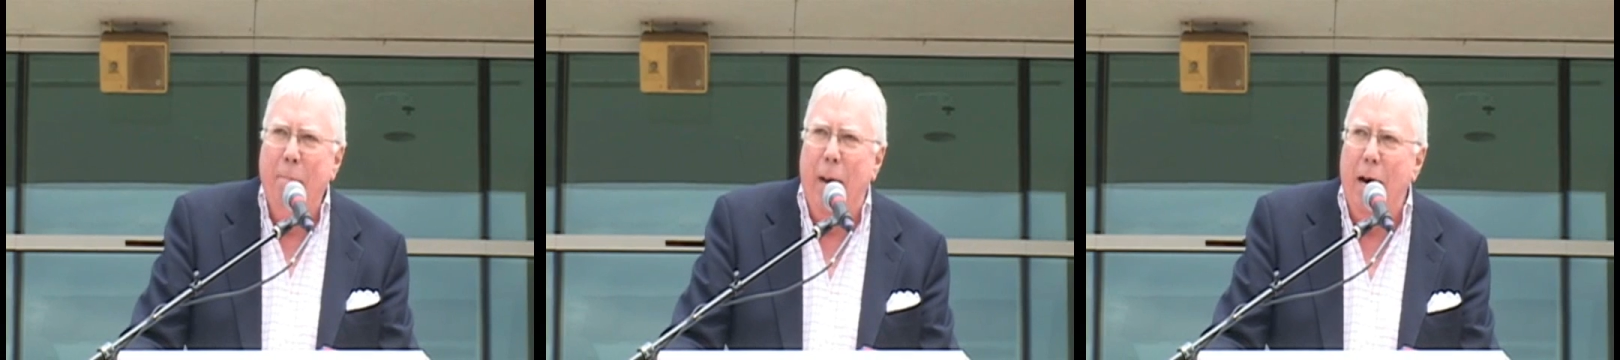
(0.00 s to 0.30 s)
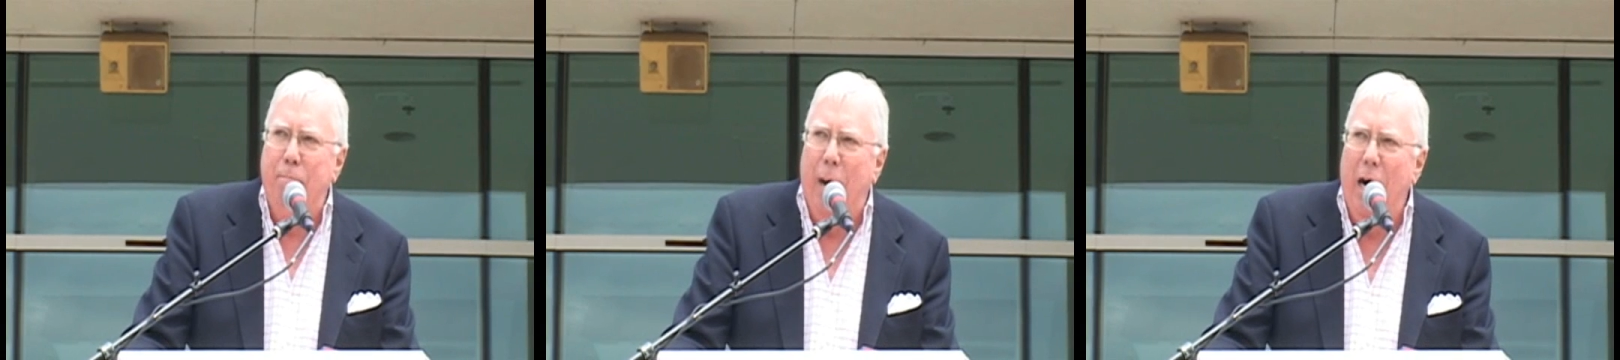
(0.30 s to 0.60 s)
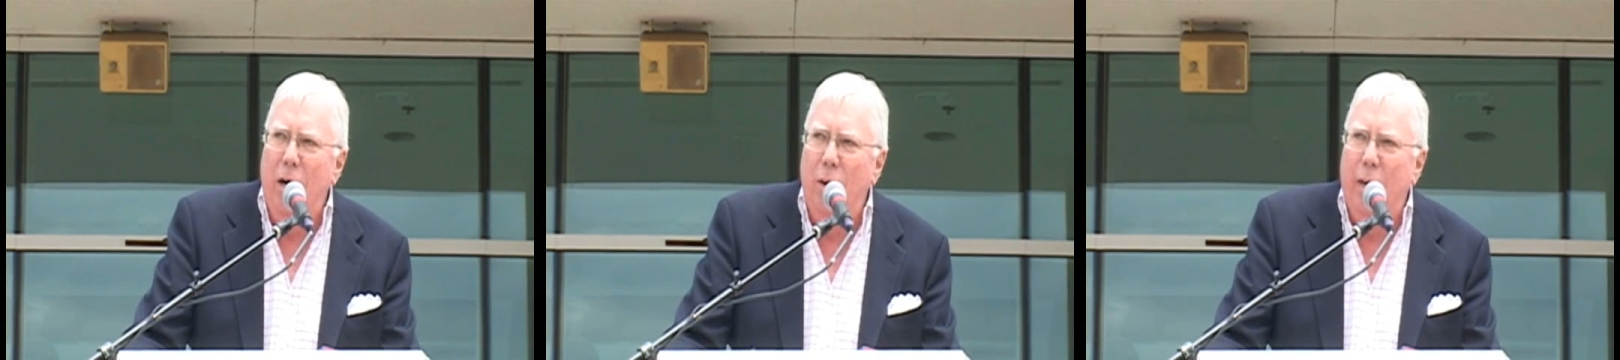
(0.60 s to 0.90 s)
by
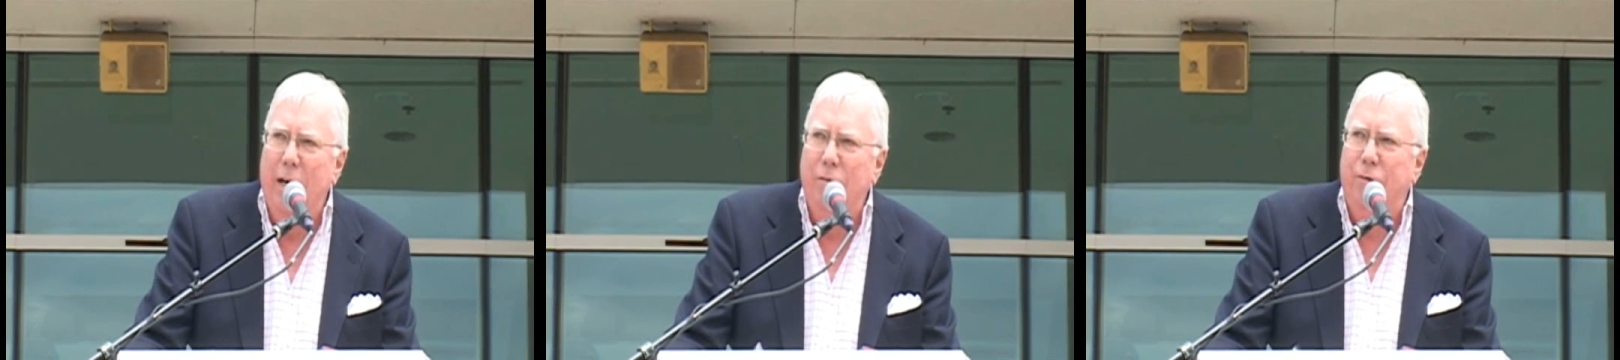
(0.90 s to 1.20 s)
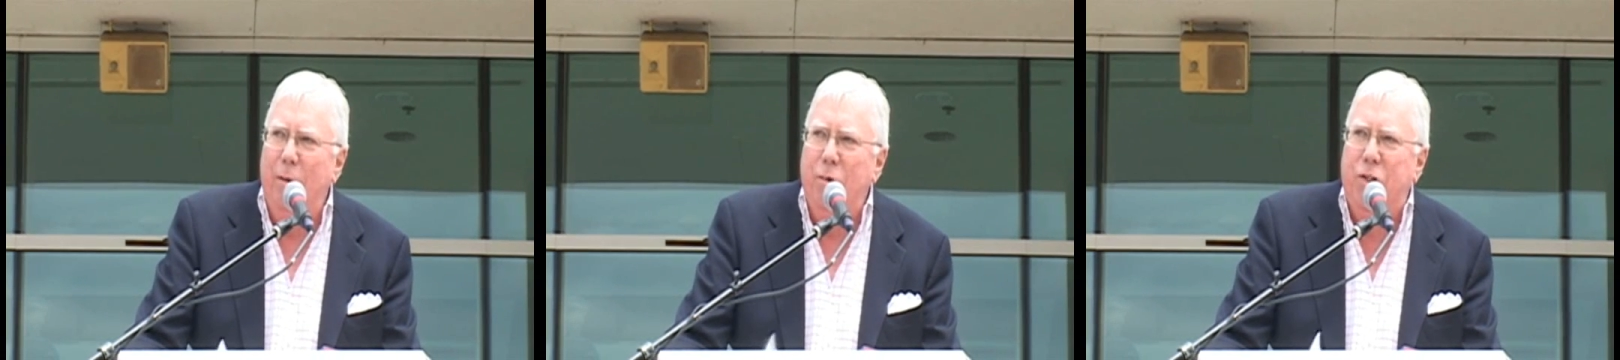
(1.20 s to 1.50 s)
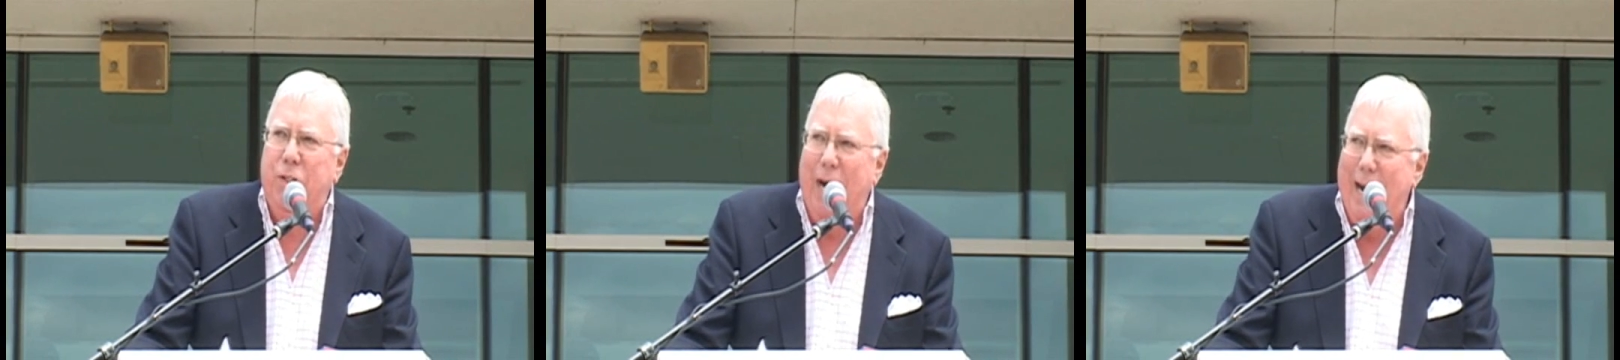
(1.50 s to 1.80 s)
borrowing from
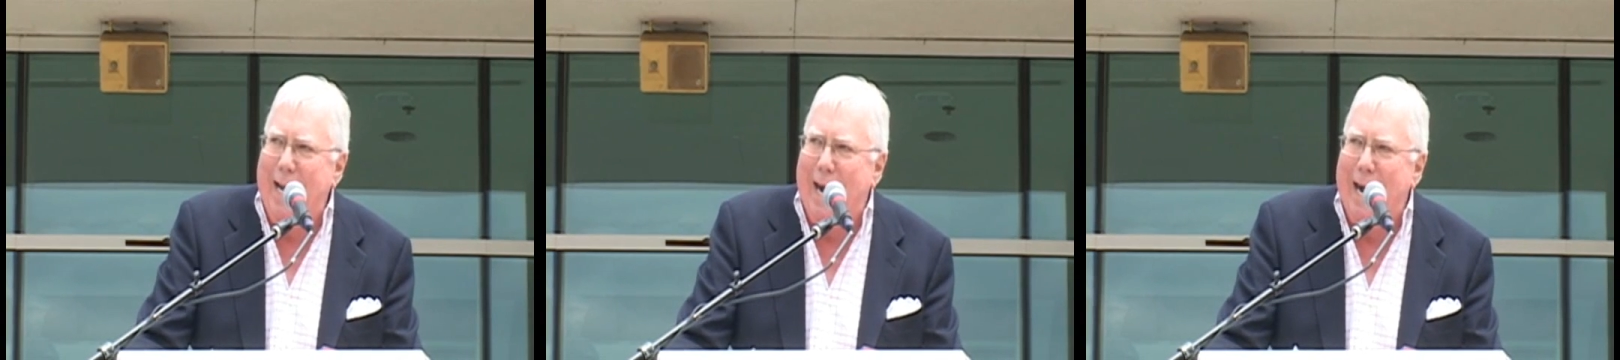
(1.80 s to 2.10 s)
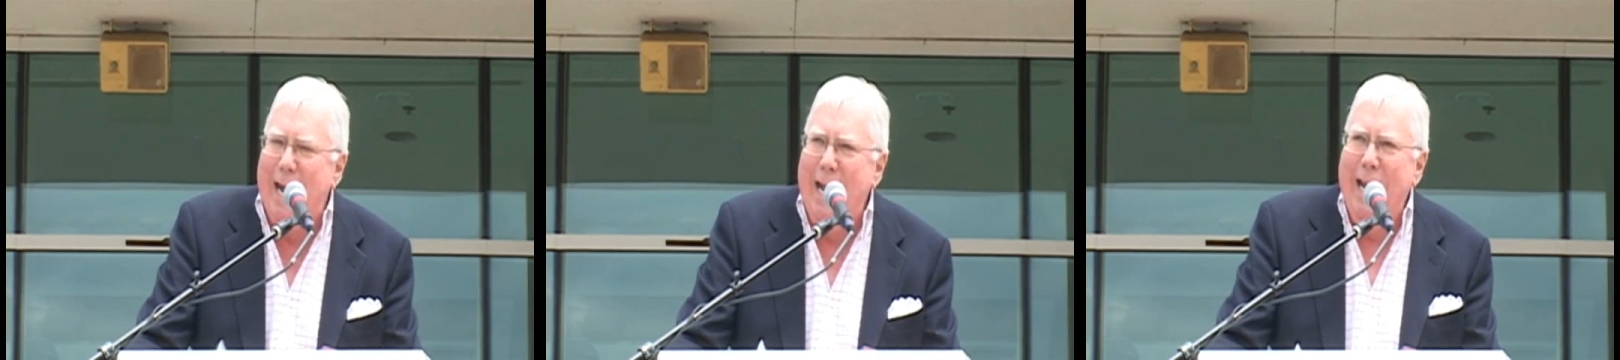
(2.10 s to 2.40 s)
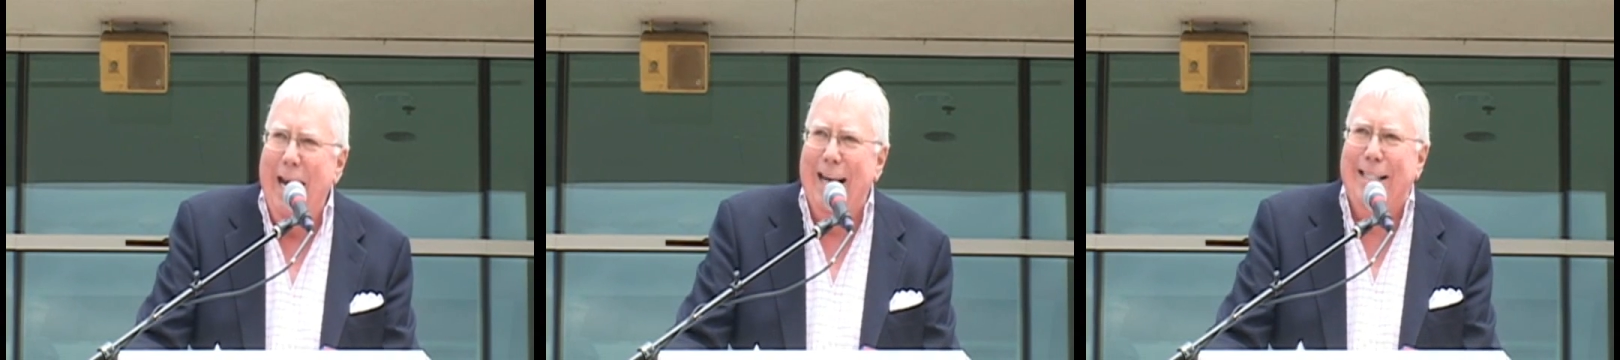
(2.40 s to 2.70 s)
China,
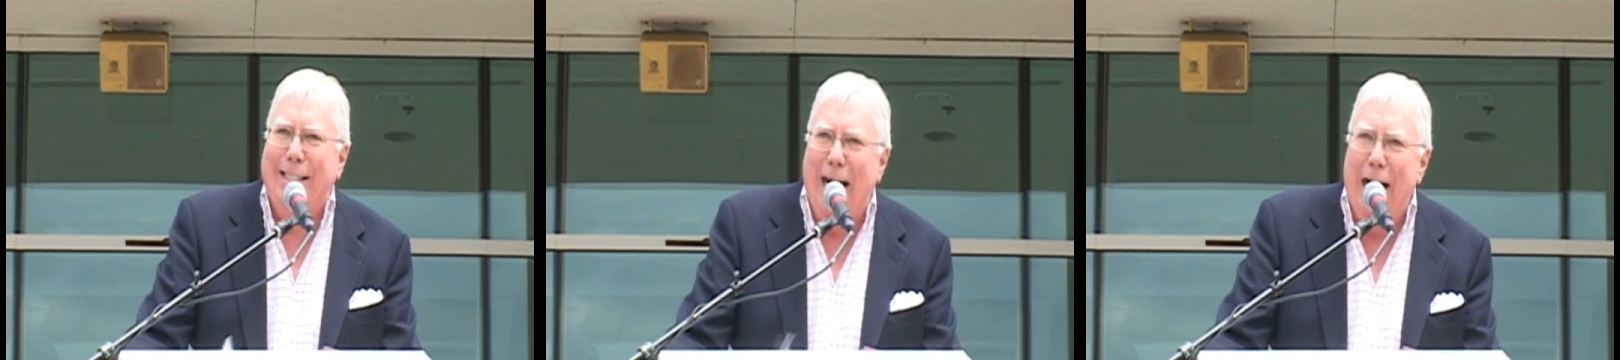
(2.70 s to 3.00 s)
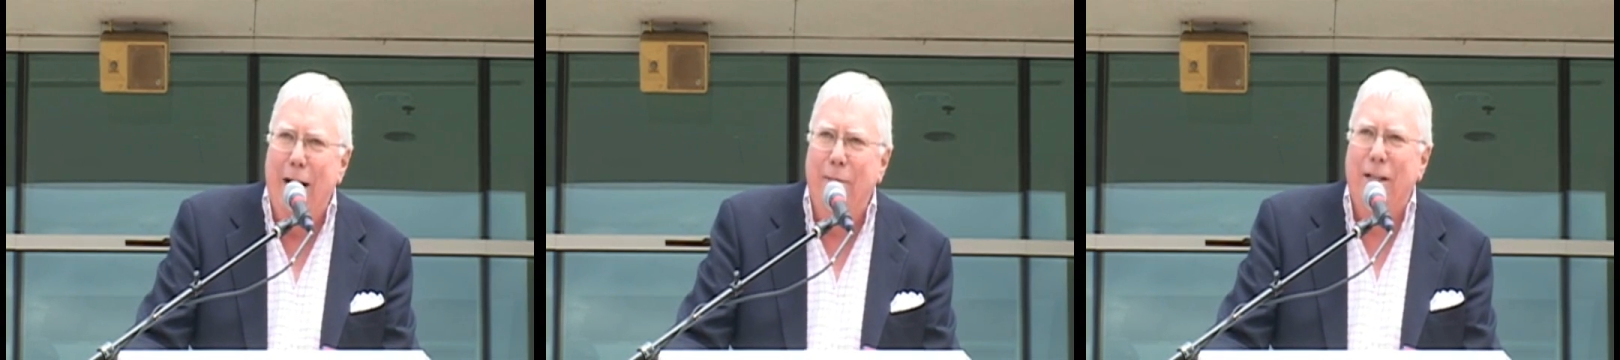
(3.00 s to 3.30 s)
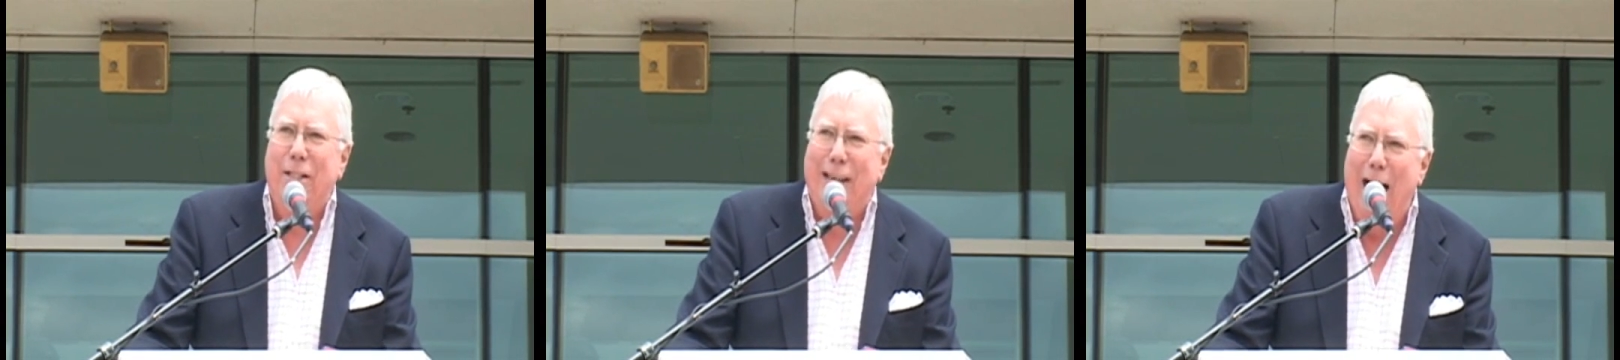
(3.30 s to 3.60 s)
it's time
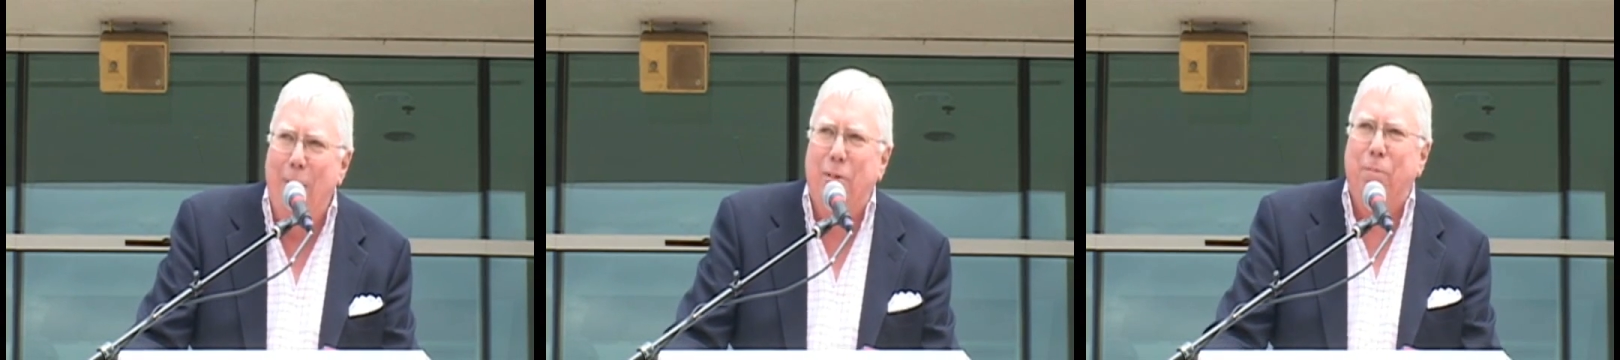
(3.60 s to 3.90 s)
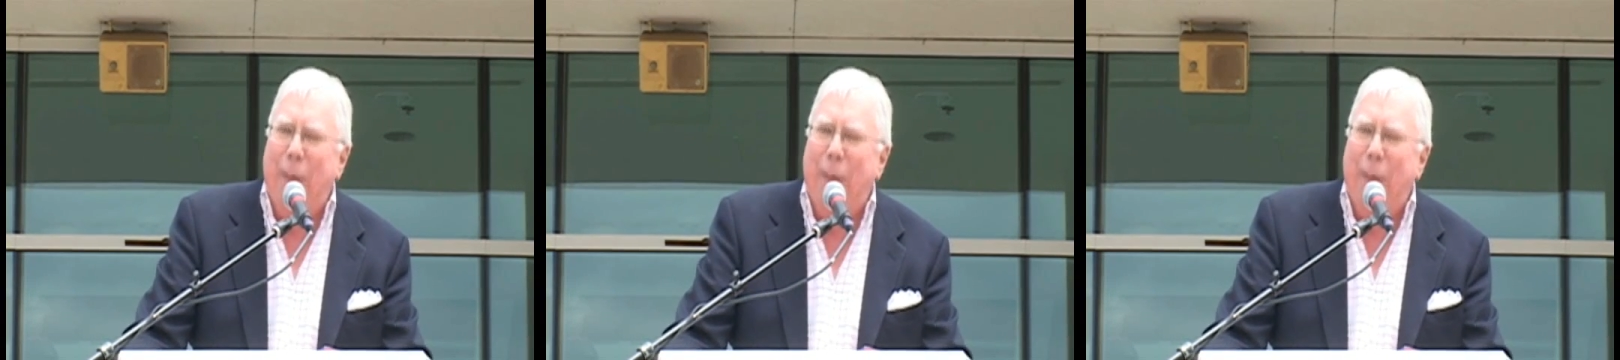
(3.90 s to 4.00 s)
to stop